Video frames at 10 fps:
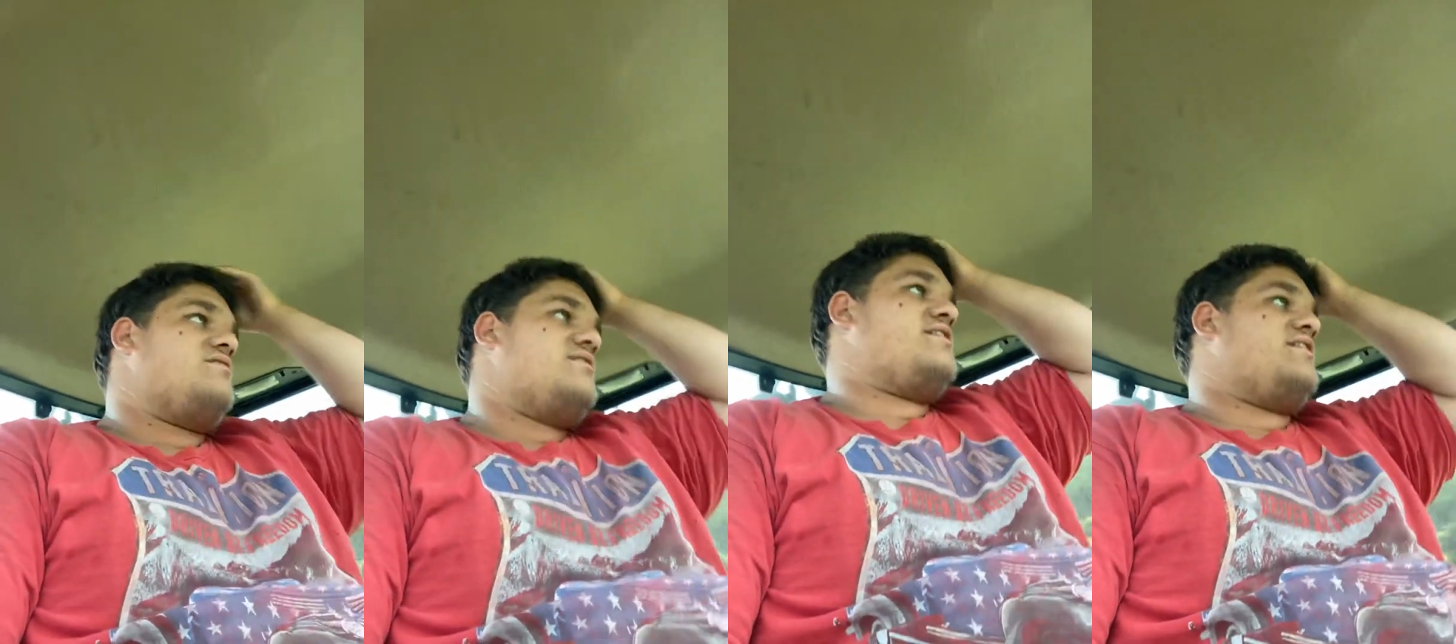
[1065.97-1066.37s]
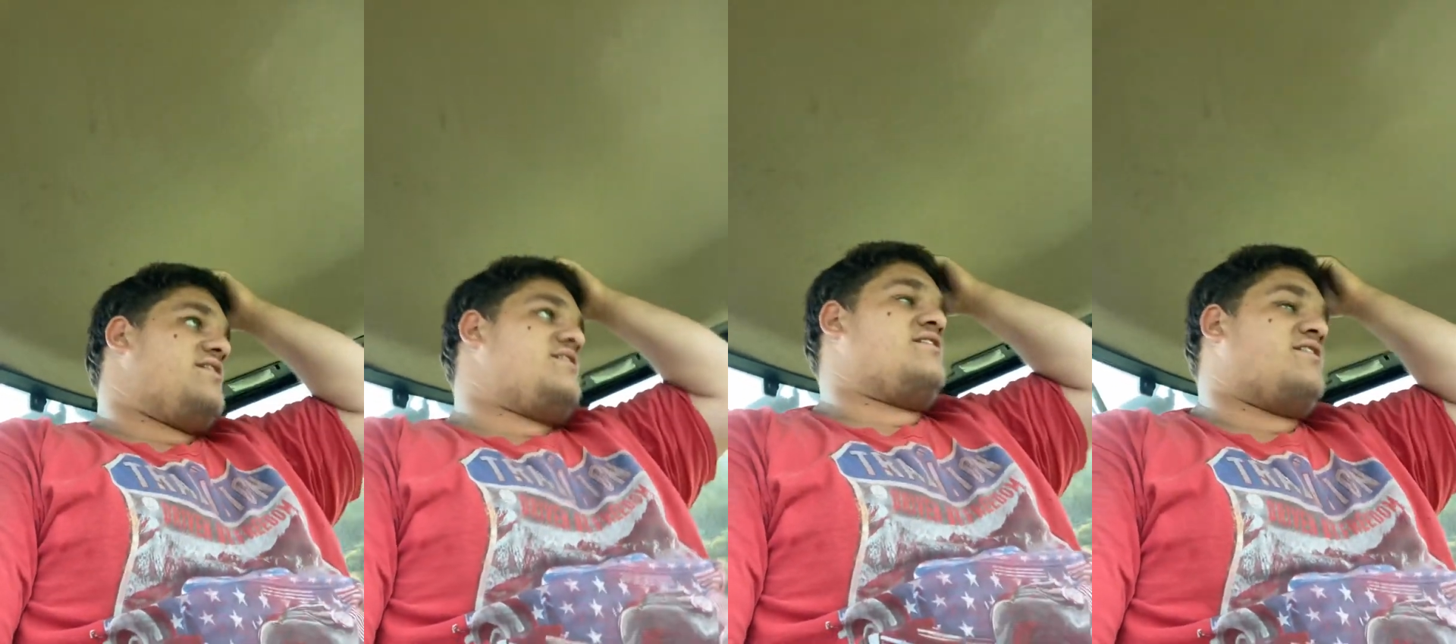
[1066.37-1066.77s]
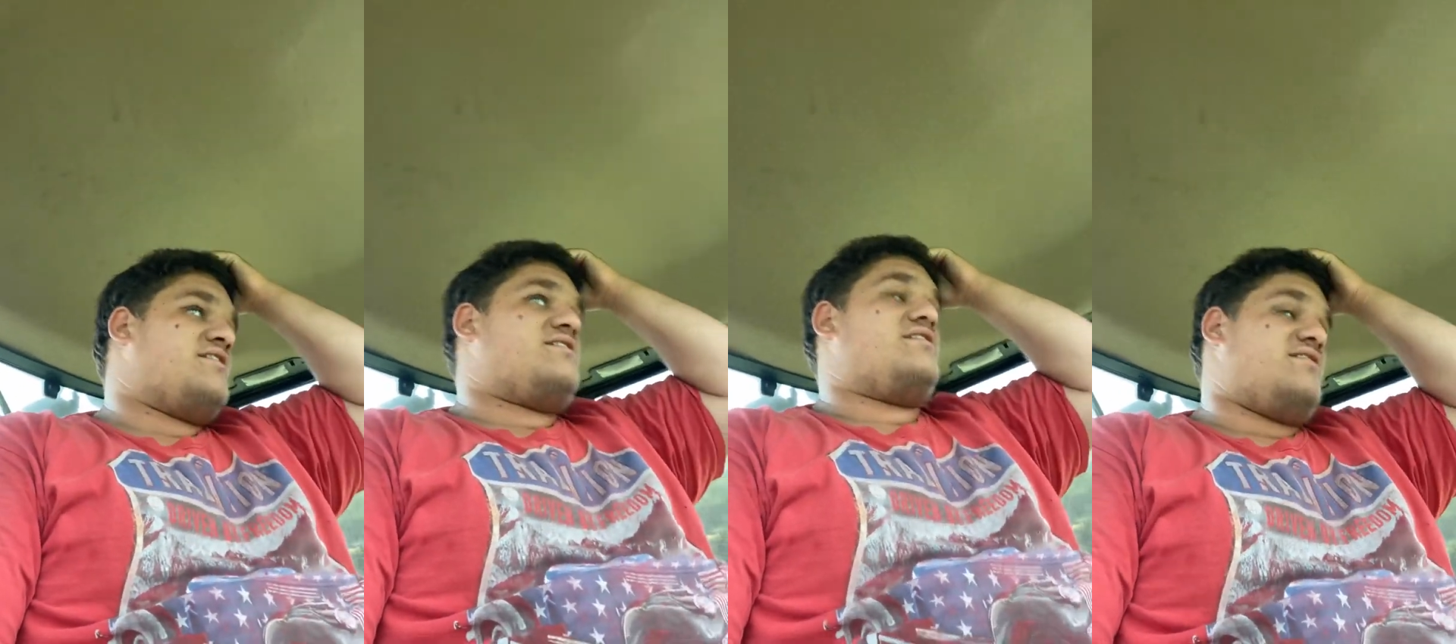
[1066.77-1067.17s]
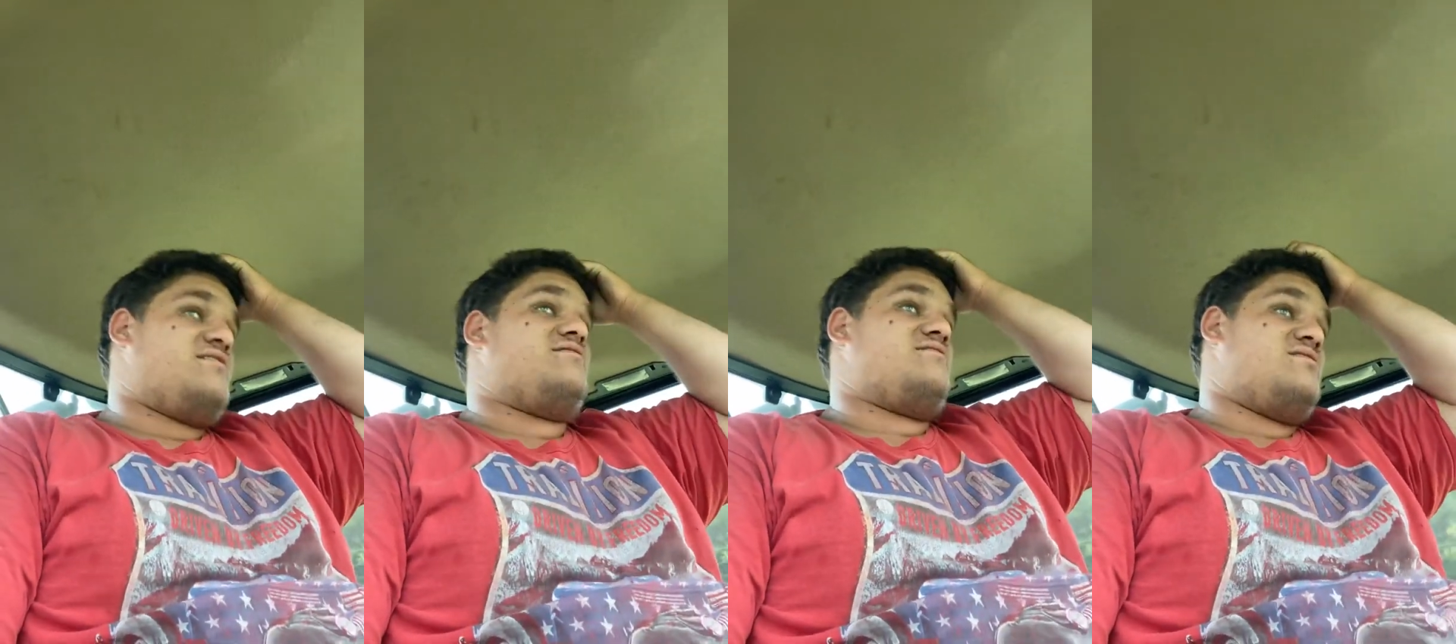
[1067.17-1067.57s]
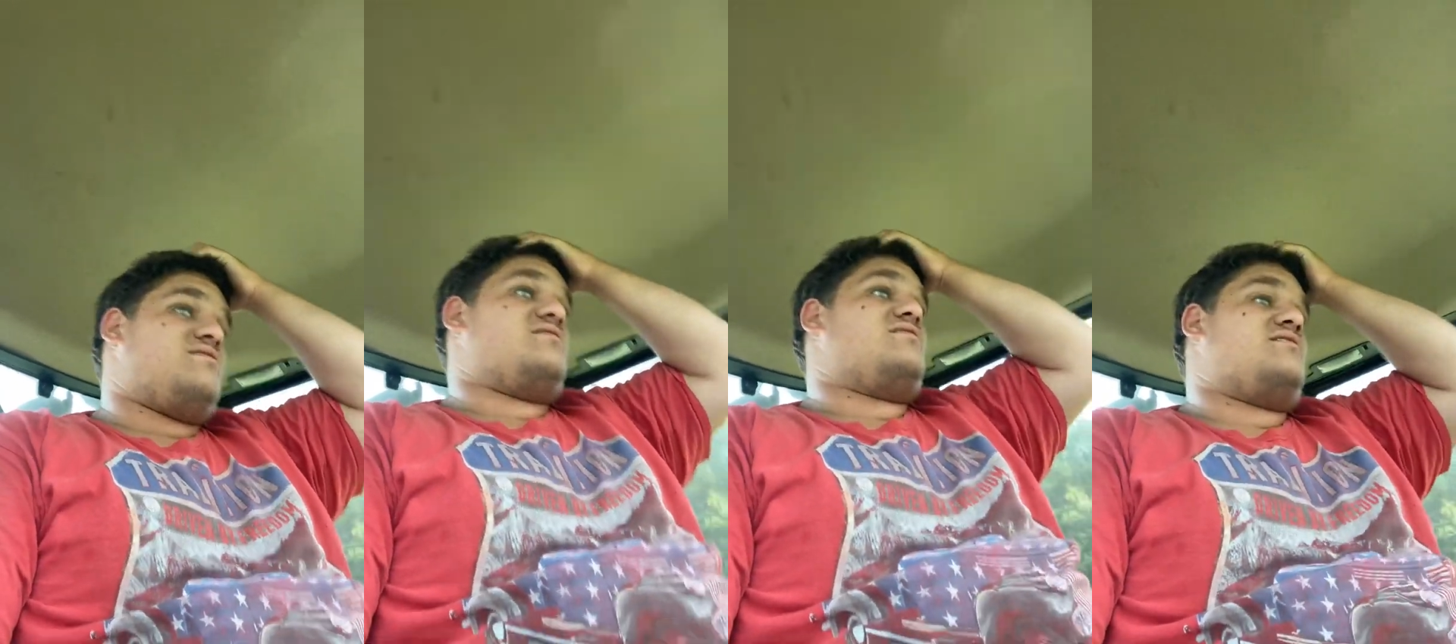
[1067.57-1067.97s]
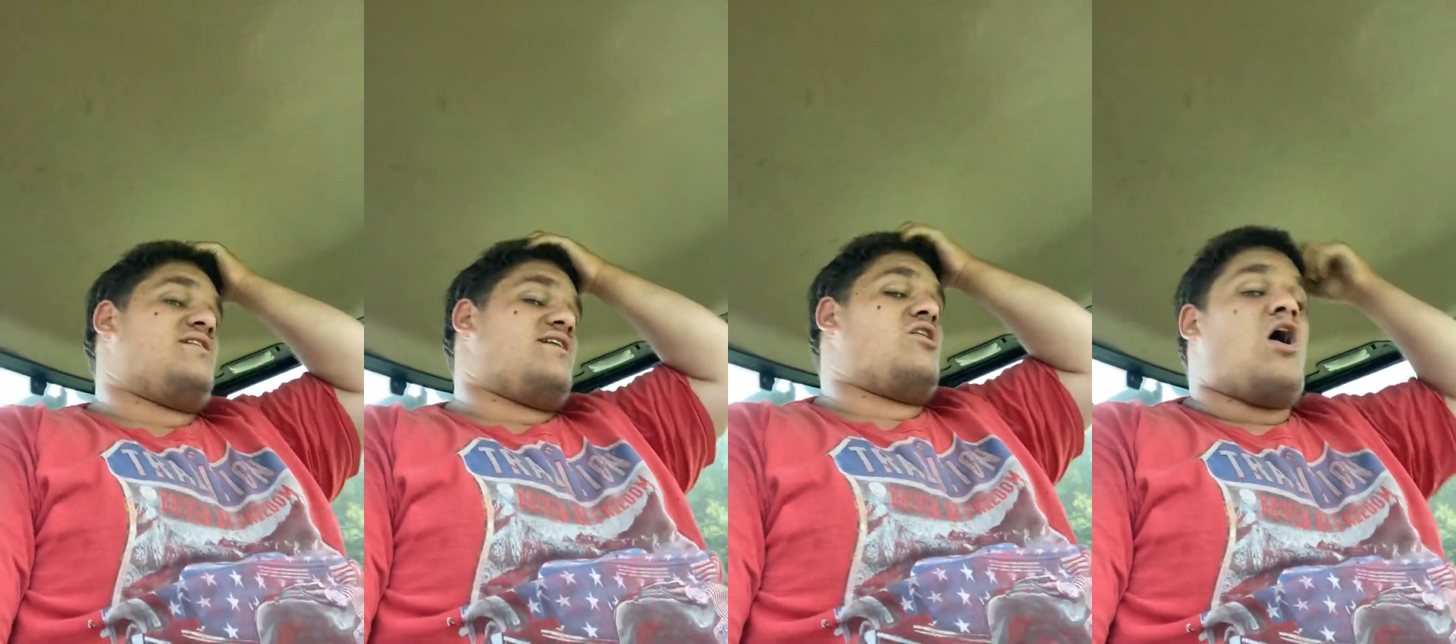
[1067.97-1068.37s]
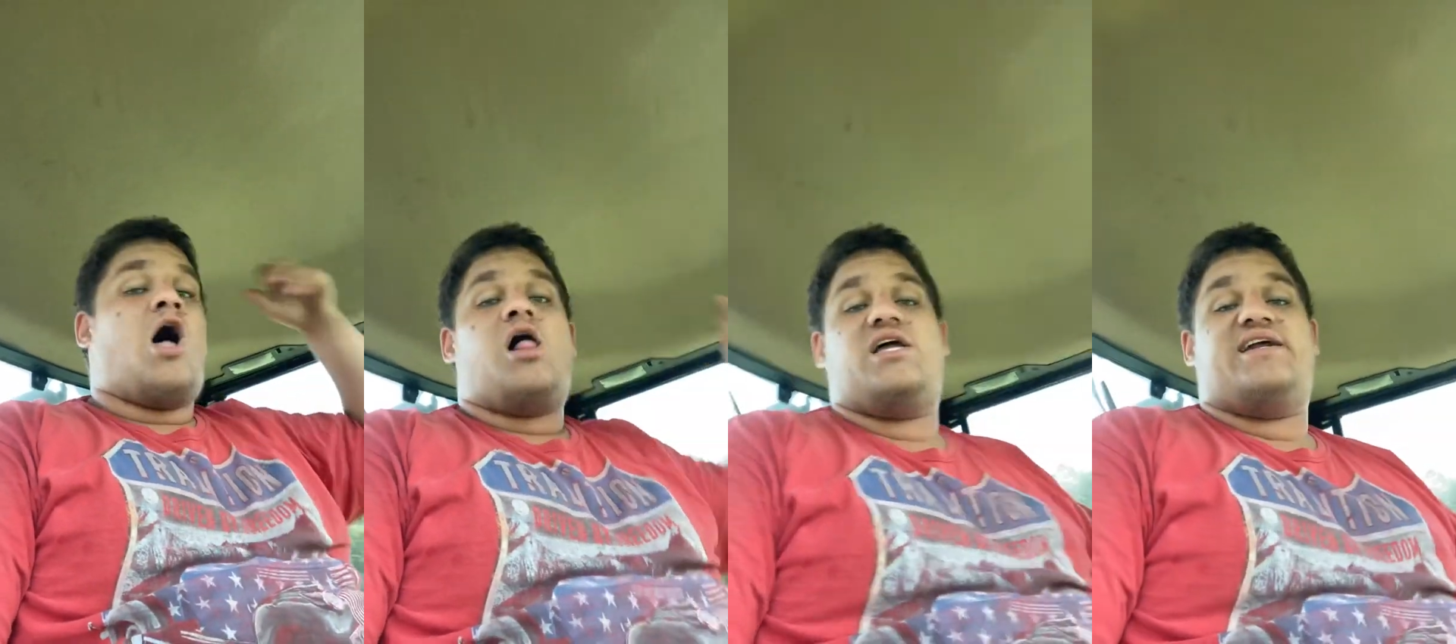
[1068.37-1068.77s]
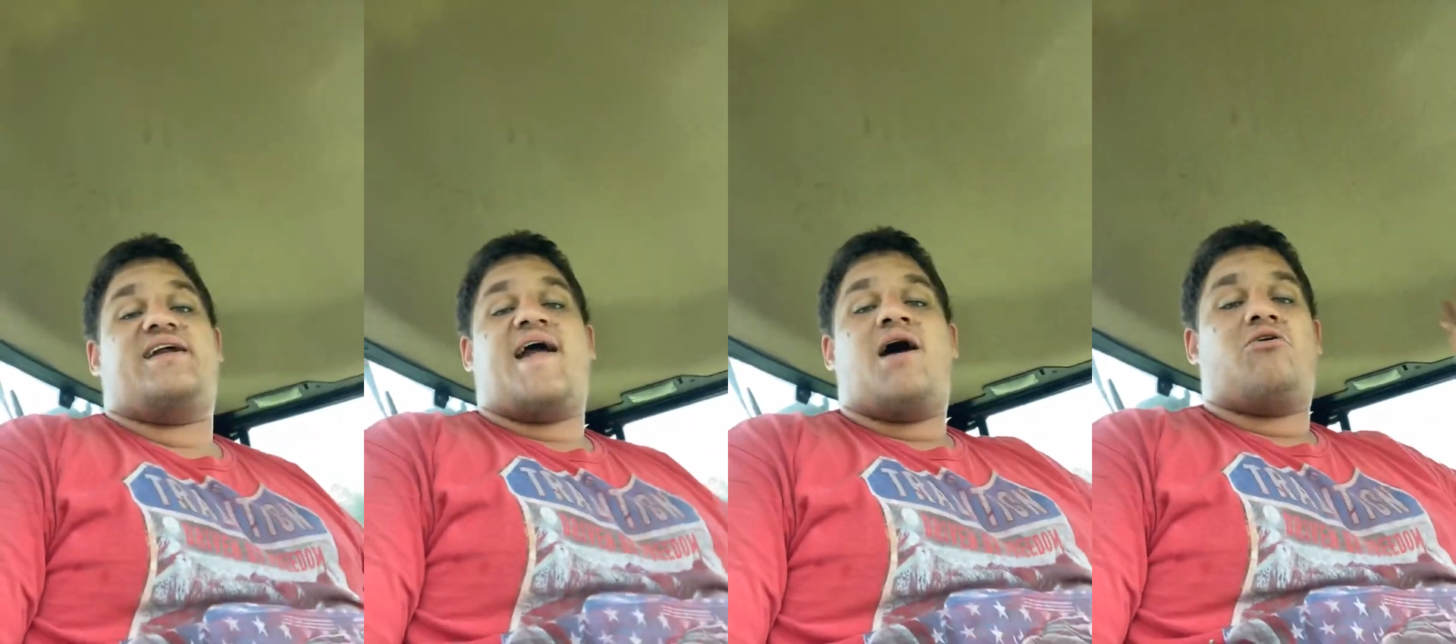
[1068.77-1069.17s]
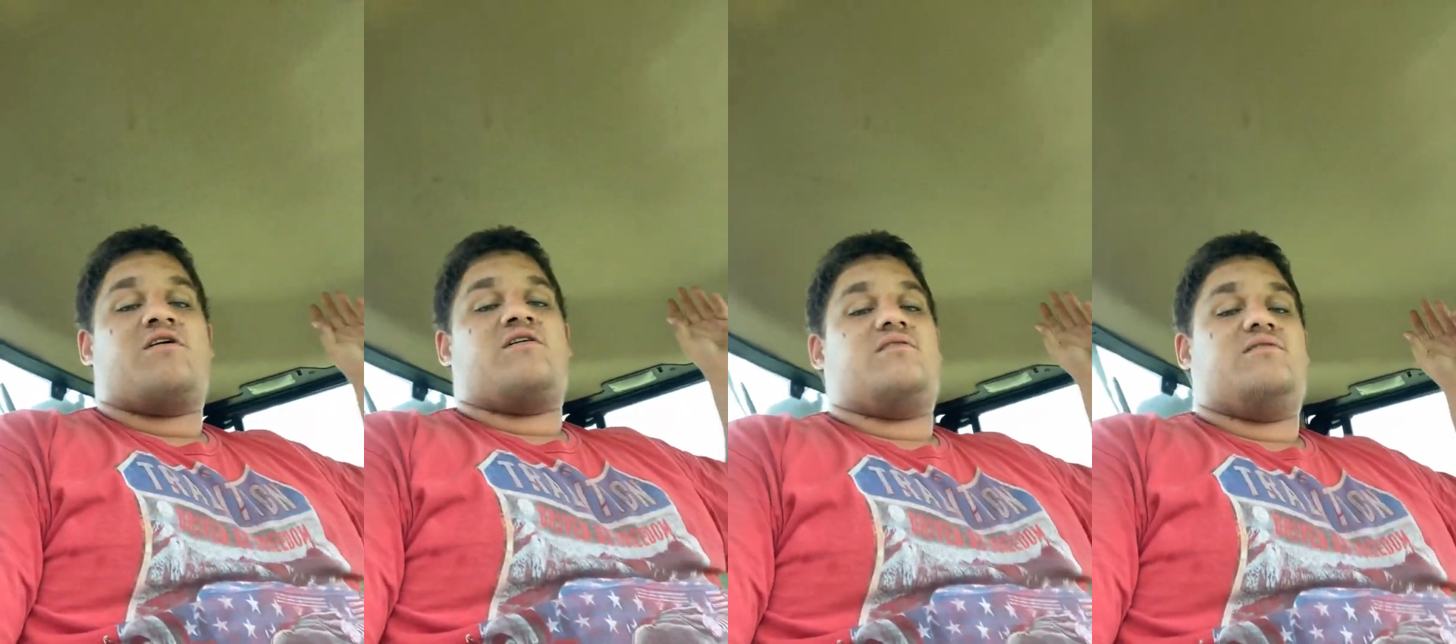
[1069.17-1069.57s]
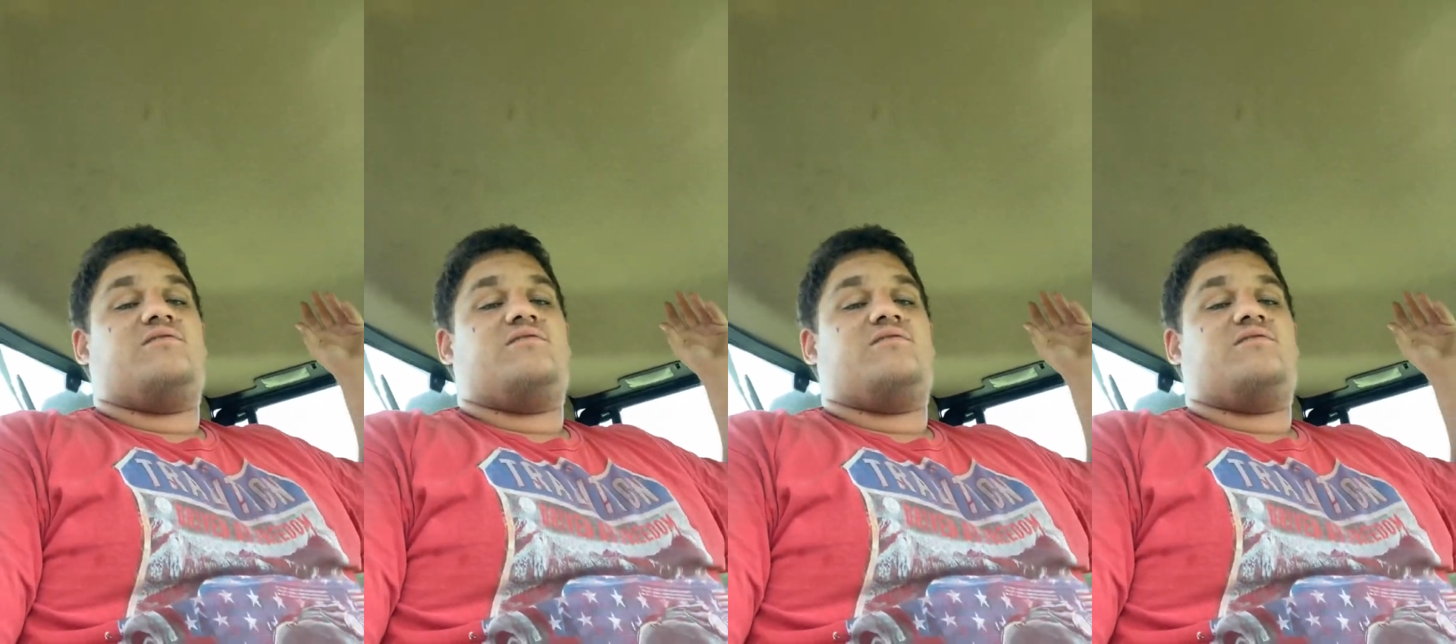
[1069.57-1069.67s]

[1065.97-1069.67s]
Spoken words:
and you gotta haul it an hour,